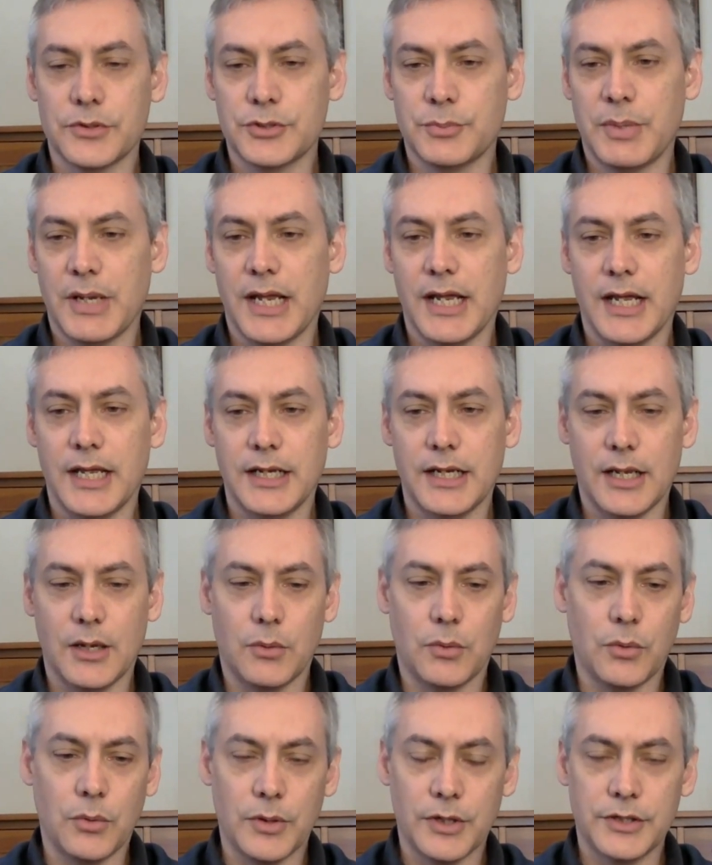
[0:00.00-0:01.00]
or Japan
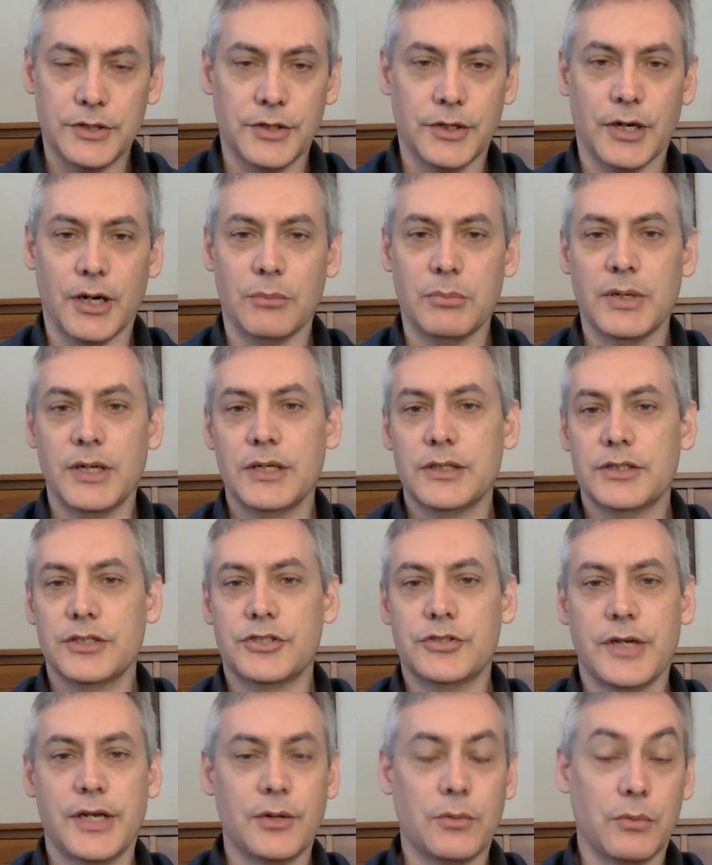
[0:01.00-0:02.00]
or in Europe,
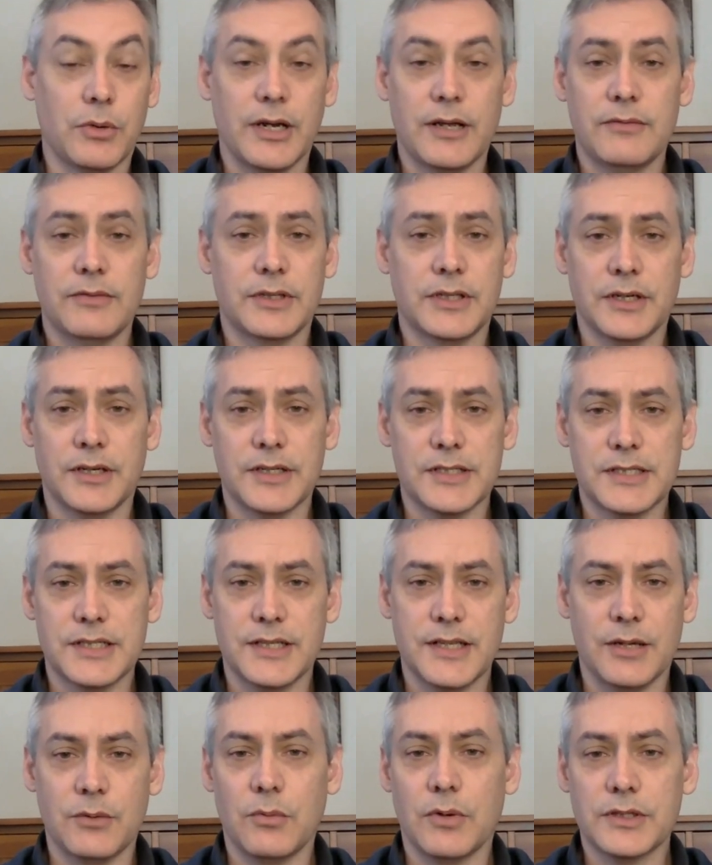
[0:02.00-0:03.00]
to trade in whatever
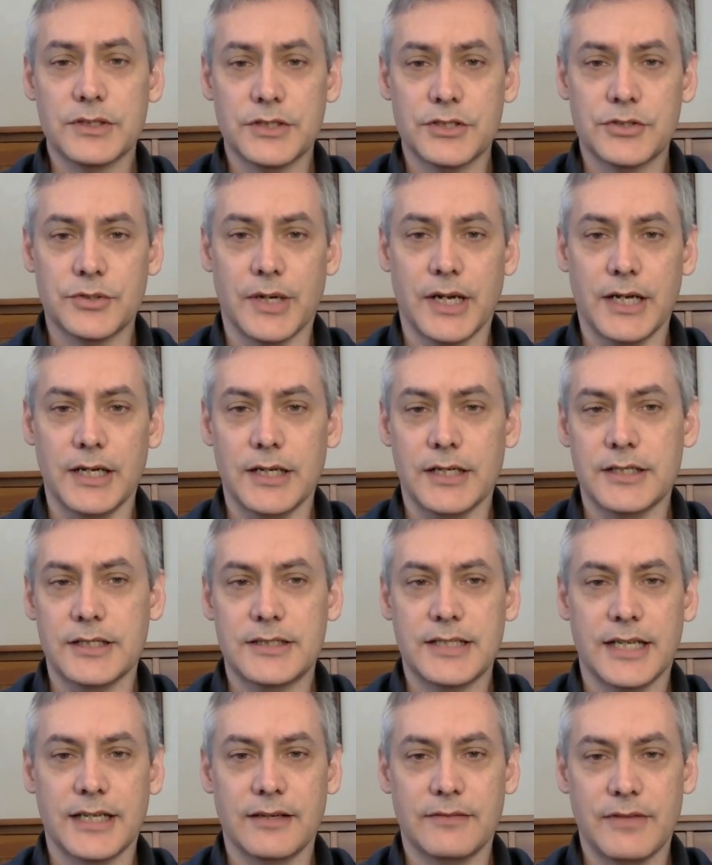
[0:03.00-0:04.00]
currency they want to trade
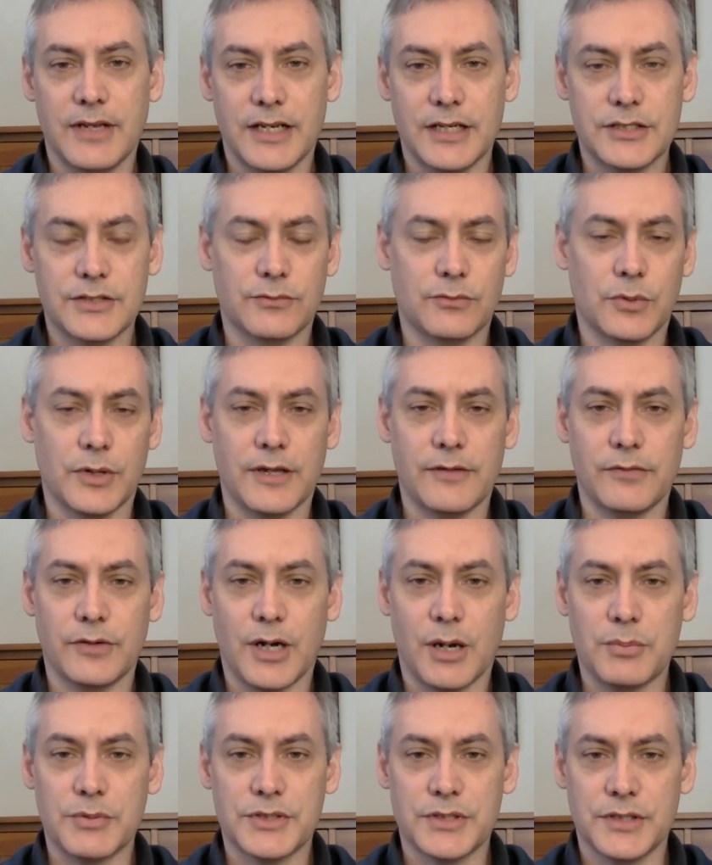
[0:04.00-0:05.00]
and to take advantage of
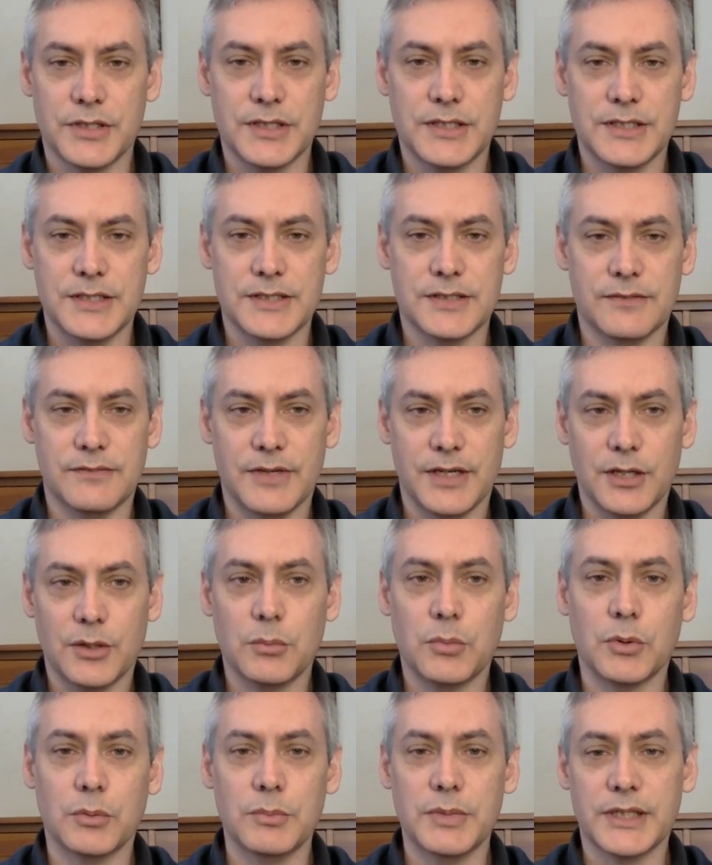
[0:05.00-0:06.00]
whatever opportunities
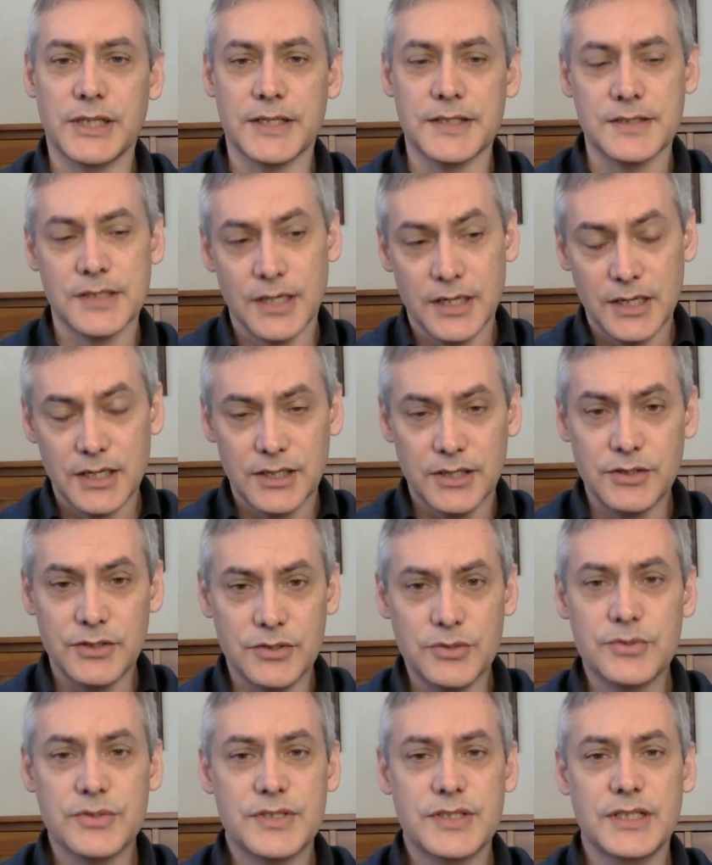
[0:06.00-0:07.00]
available, because
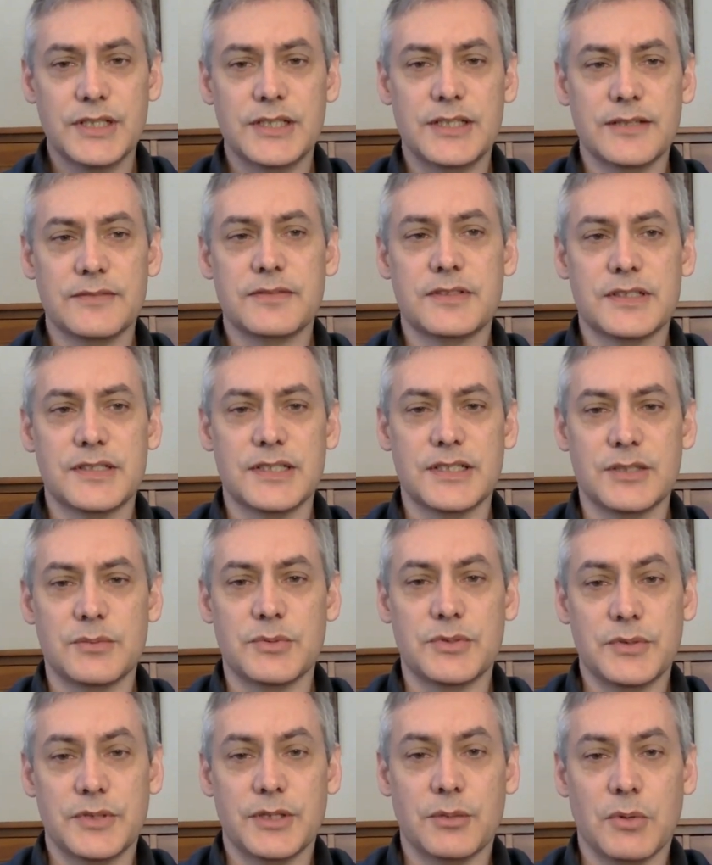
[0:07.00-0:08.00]
you do see
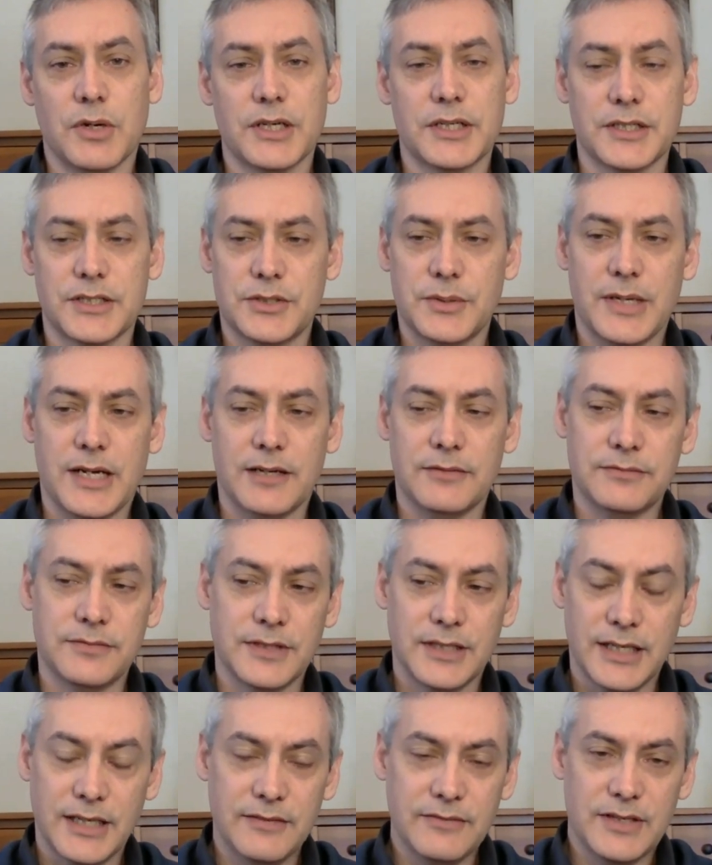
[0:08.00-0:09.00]
differences between the markets. You have,
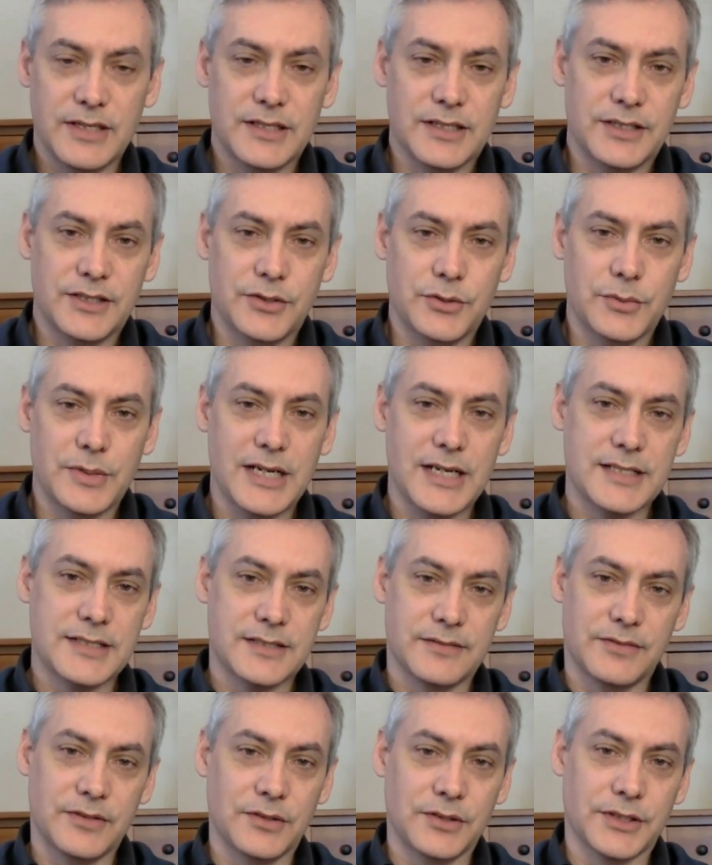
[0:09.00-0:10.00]
even in the
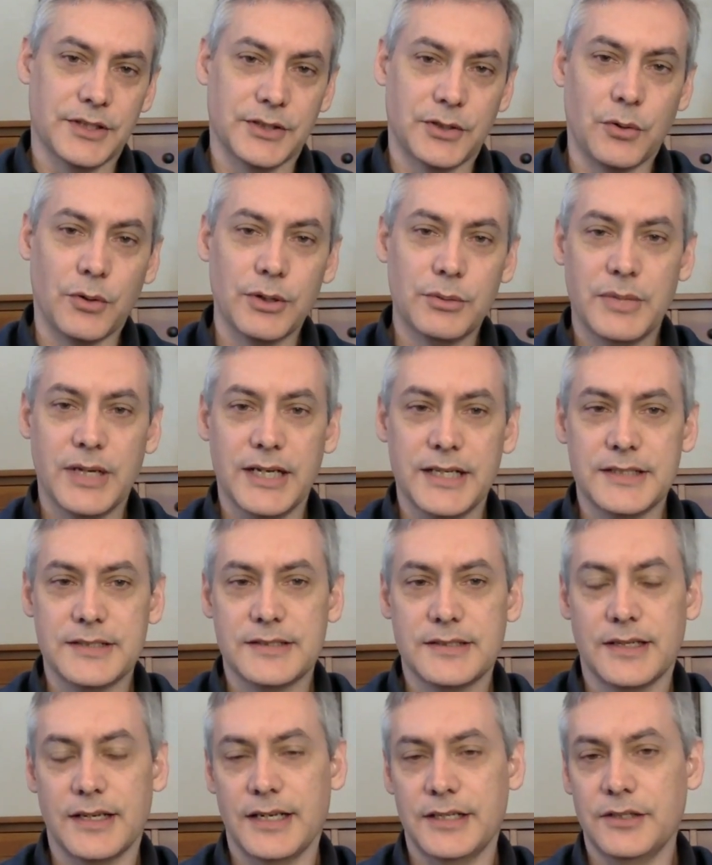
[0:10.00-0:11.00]
U.S., if you look at
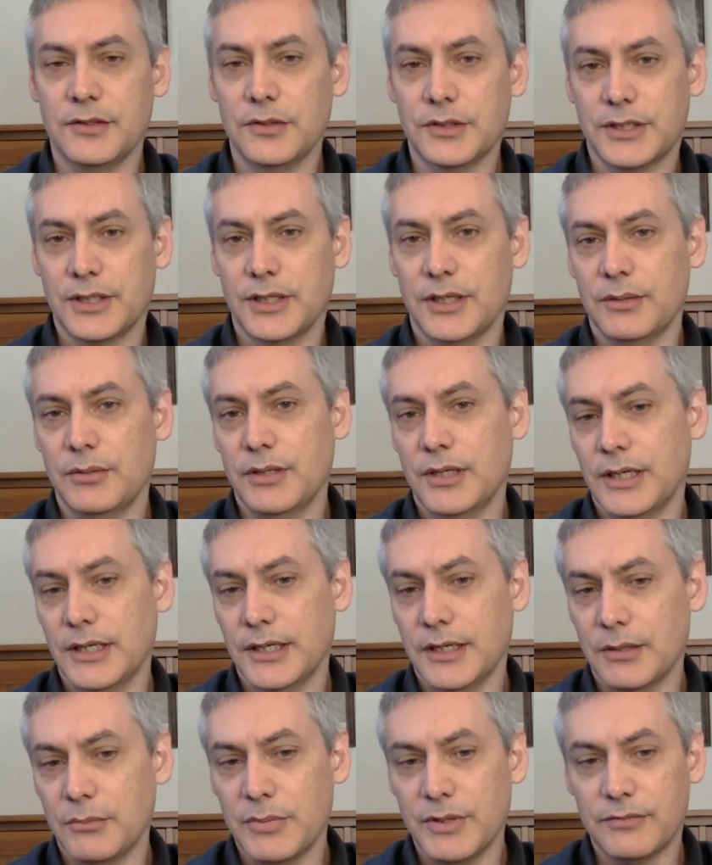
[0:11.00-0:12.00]
Coinbase and you look at
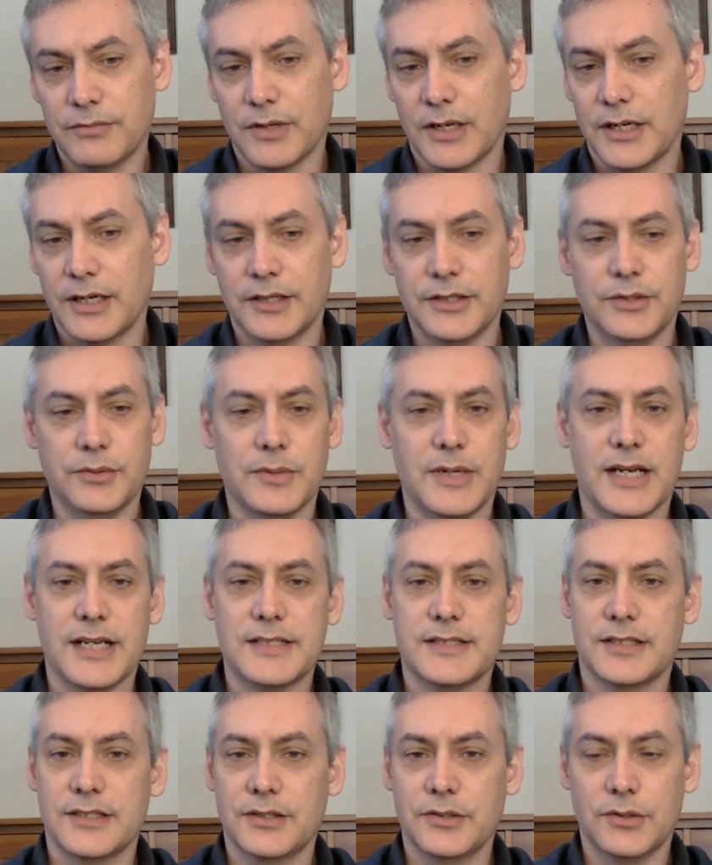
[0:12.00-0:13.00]
BitFlyer U.S.